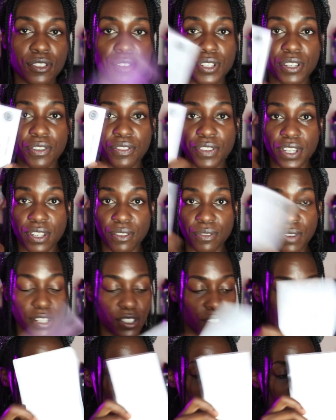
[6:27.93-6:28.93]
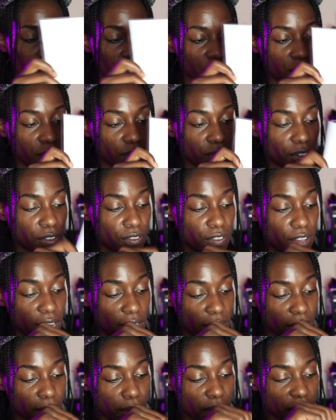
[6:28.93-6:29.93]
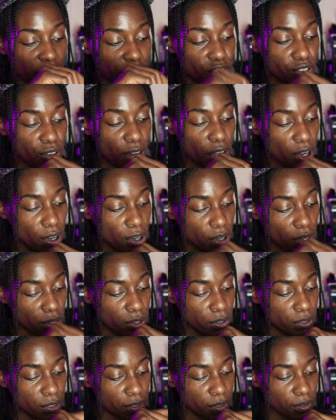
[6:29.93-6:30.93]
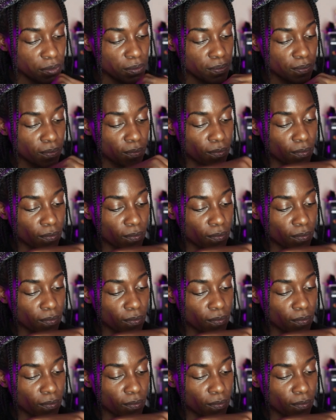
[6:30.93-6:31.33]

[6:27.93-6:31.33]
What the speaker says: certificate of registration for flying my drone.